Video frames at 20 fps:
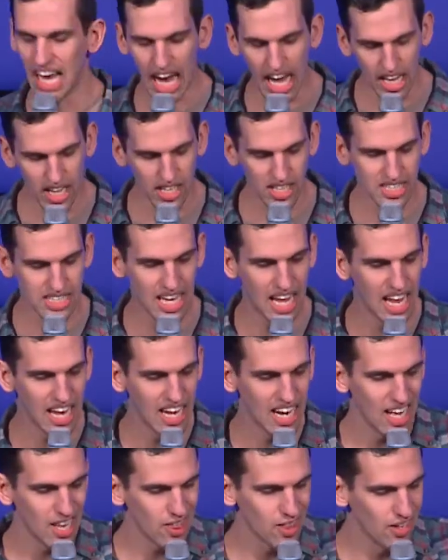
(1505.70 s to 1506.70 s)
I looked at it
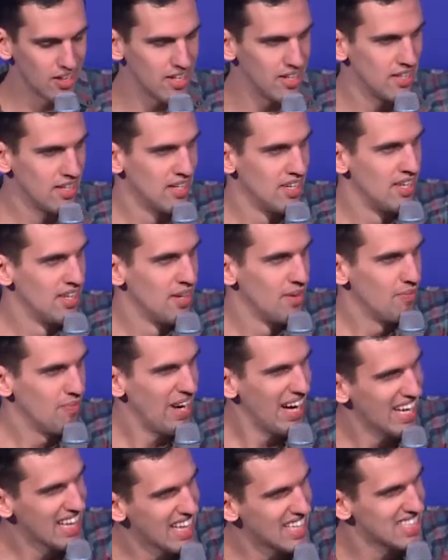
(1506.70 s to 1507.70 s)
and I thought,
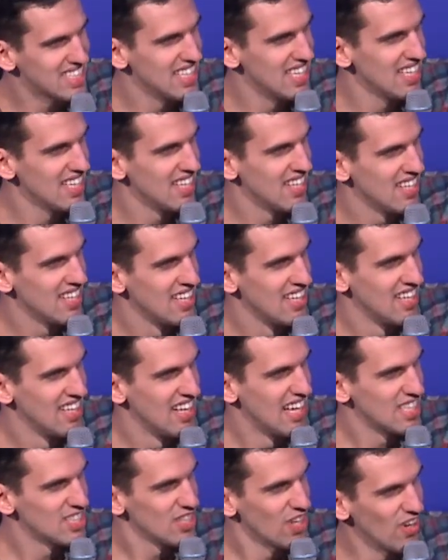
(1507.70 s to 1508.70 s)
man, that's it.
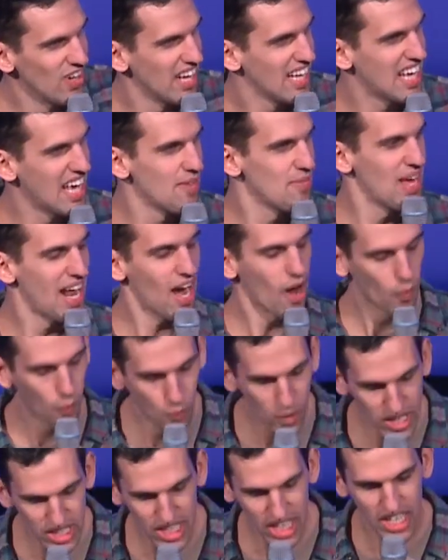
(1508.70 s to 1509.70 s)
That's all I get. Man, I
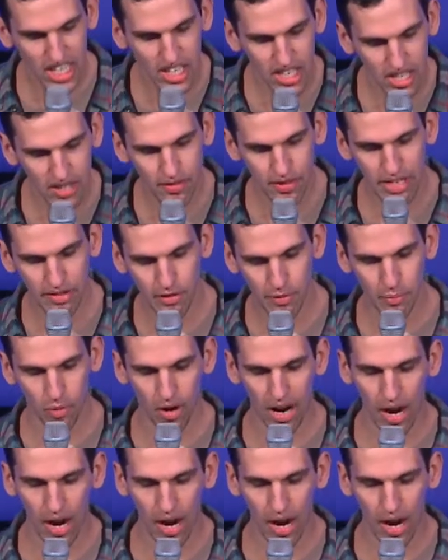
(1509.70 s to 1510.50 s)
wish I could have given more.